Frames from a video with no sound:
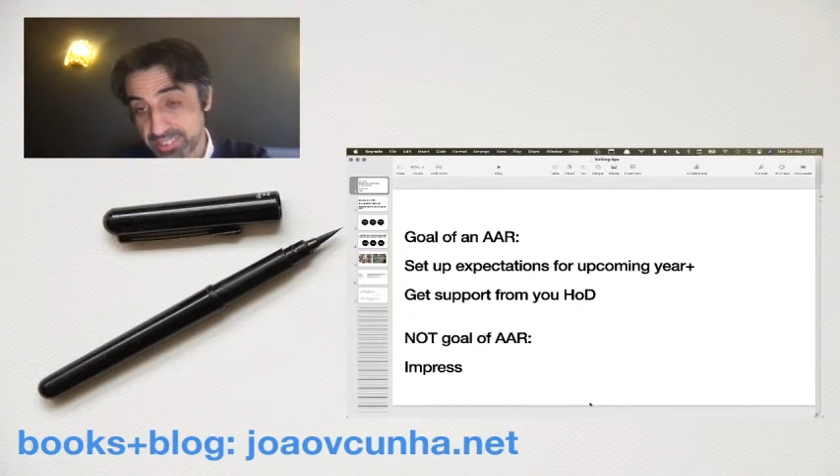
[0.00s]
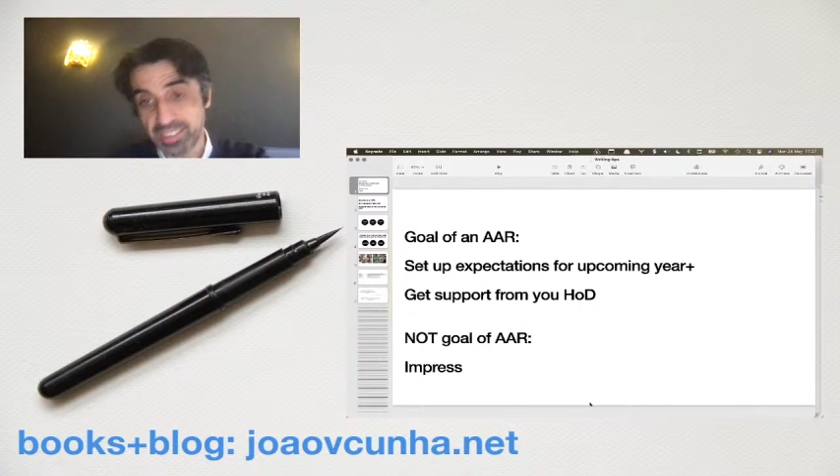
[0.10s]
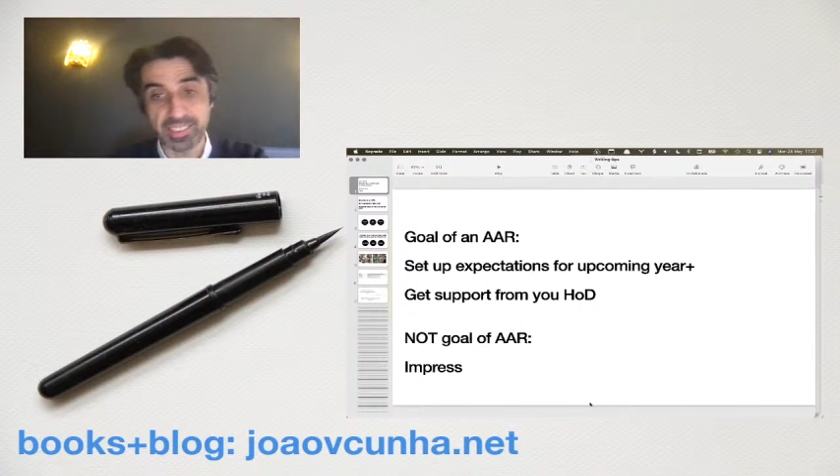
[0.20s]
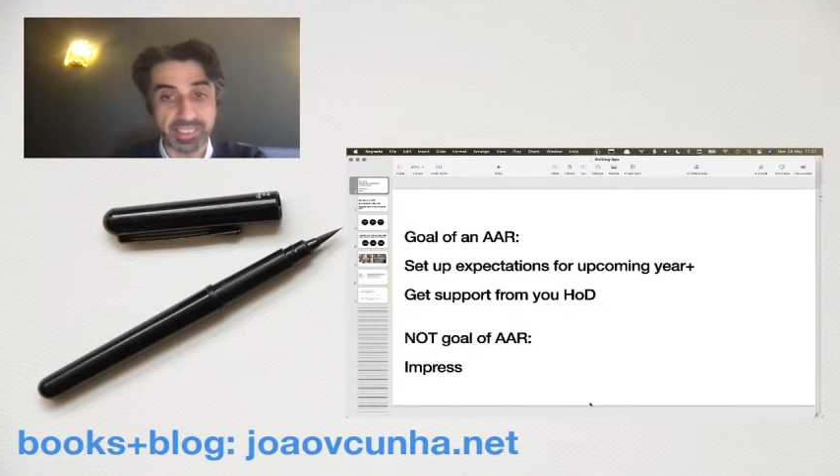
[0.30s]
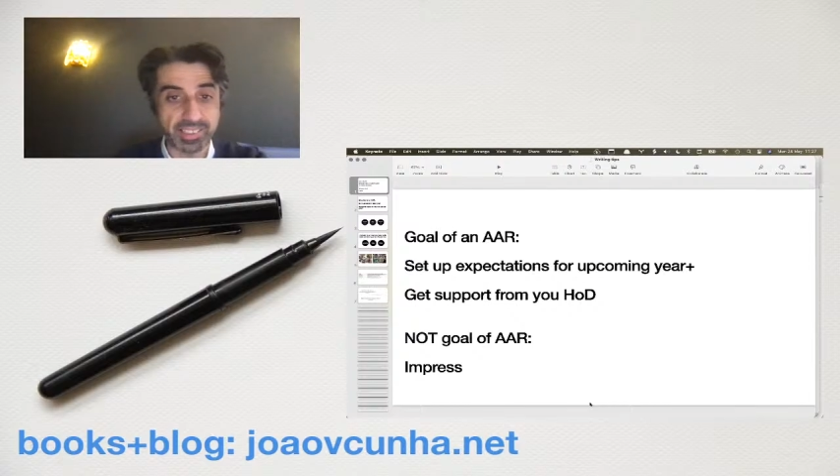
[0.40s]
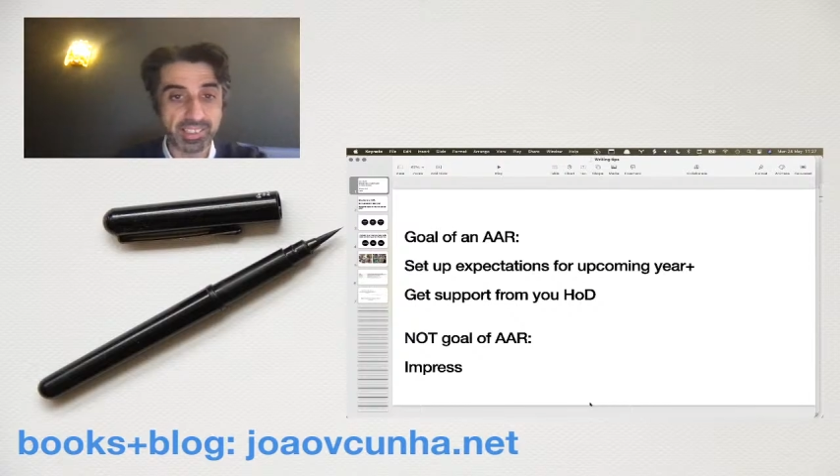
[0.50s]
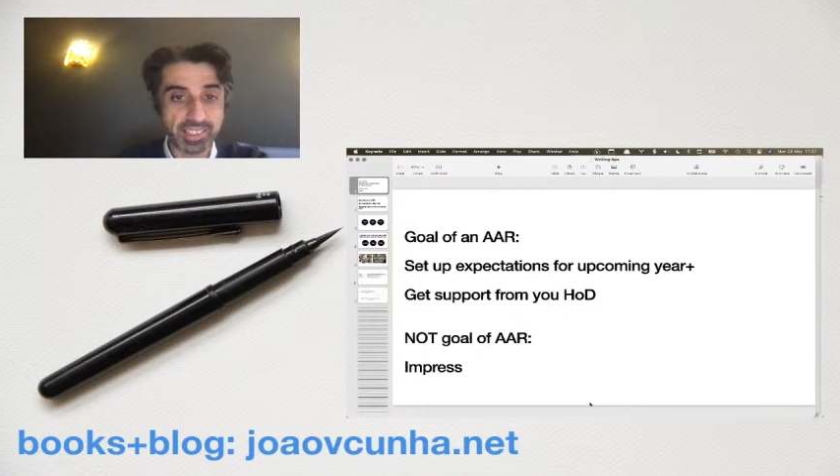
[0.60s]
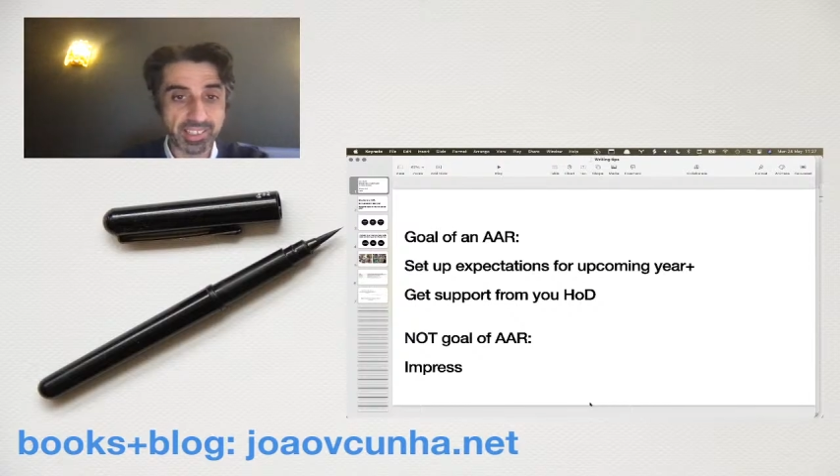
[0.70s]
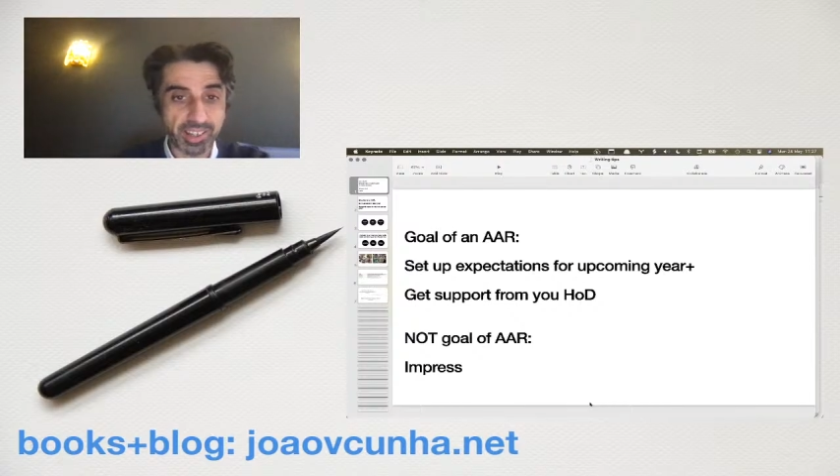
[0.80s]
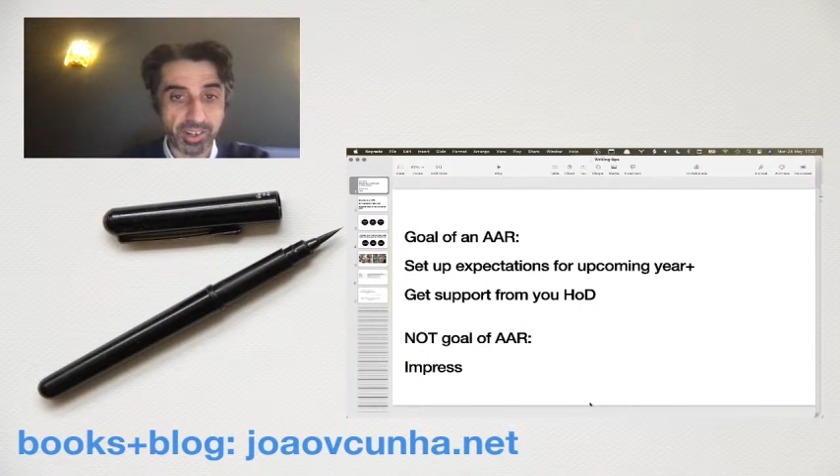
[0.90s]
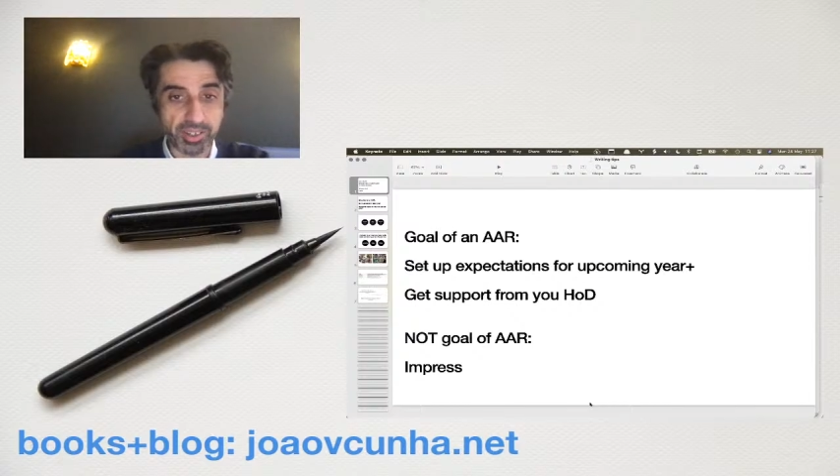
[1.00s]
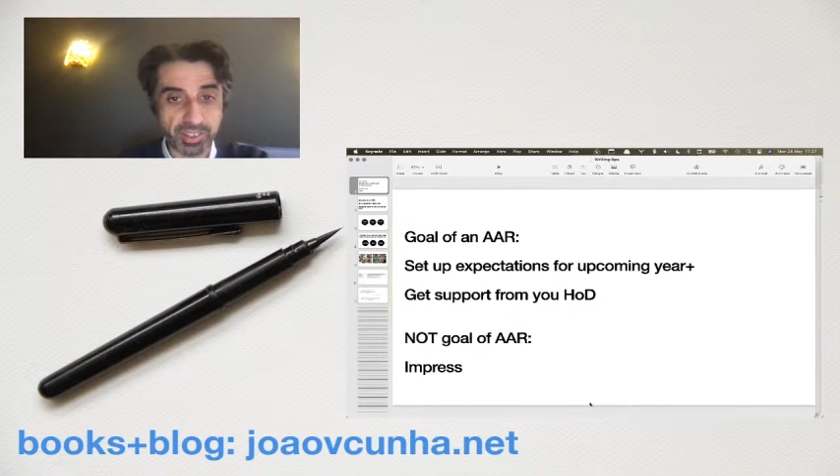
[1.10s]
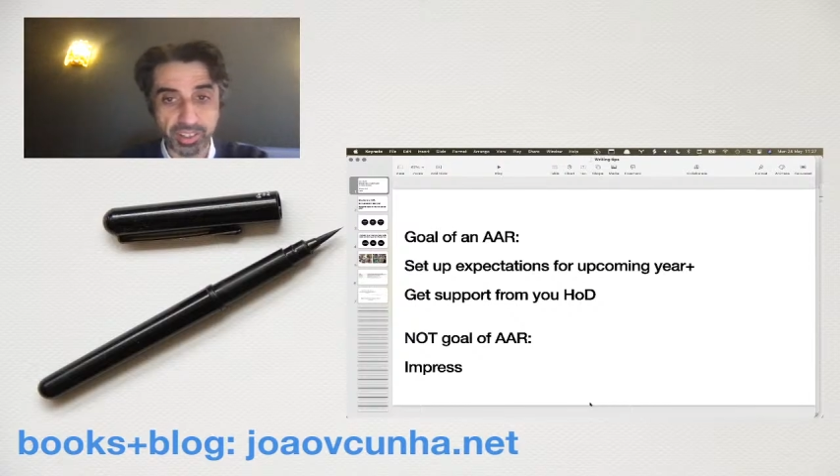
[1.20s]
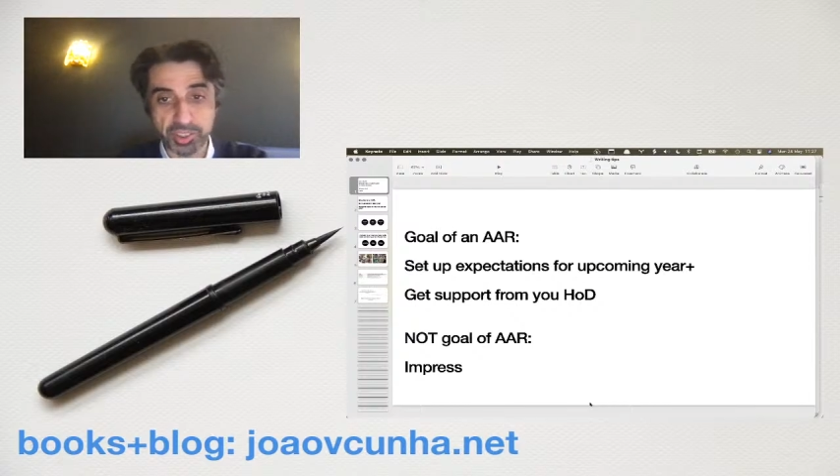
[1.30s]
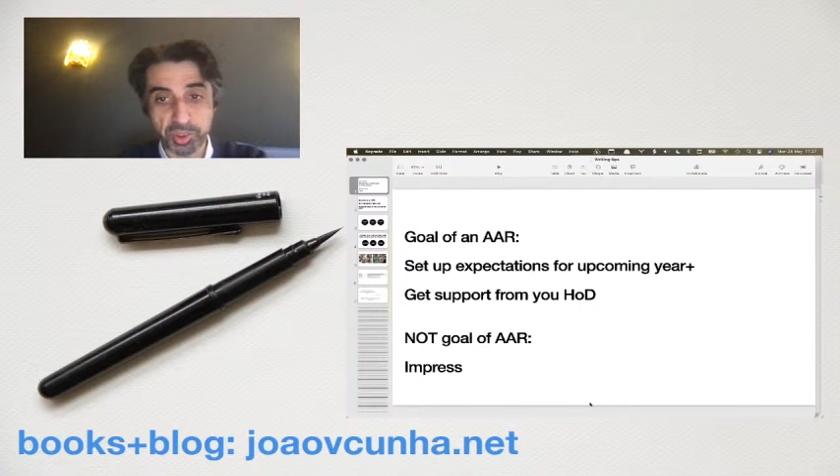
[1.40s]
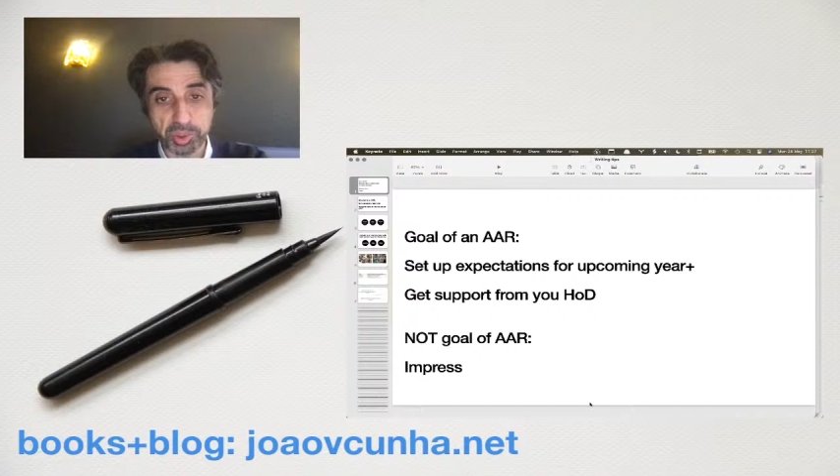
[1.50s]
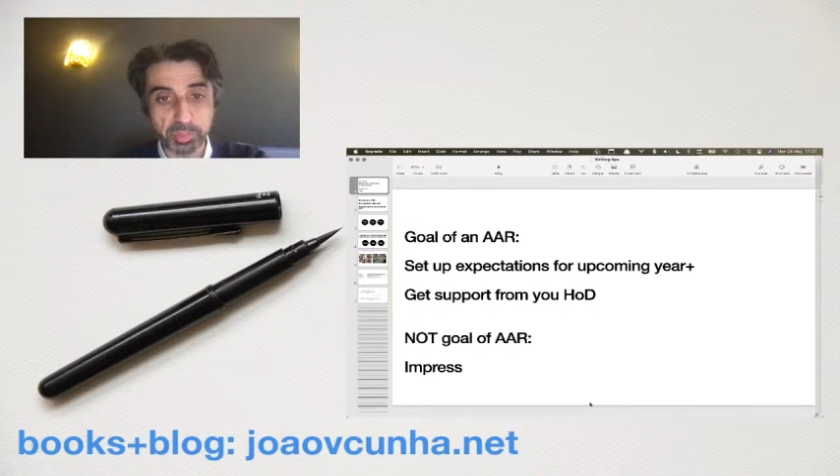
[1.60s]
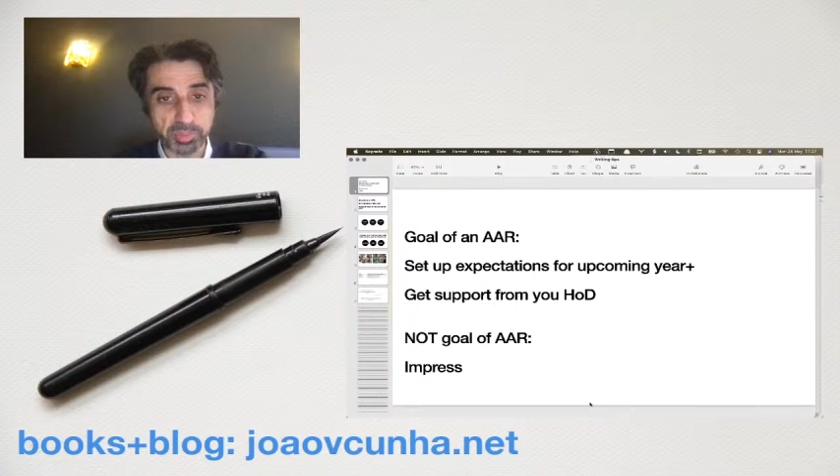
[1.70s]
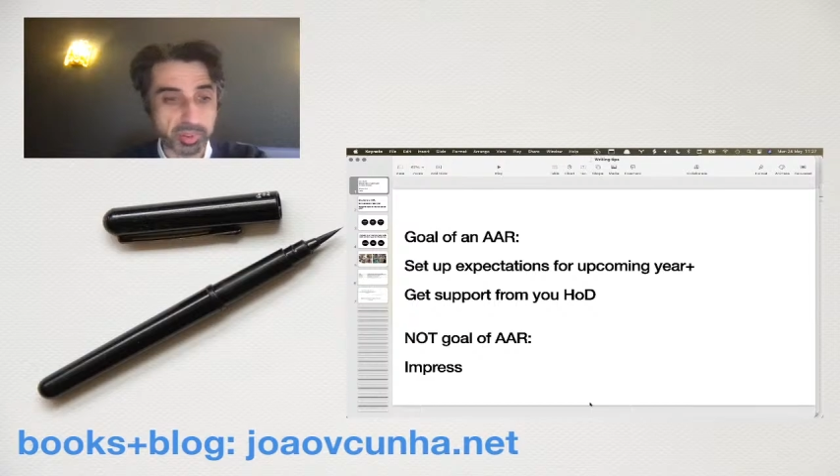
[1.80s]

on YouTube.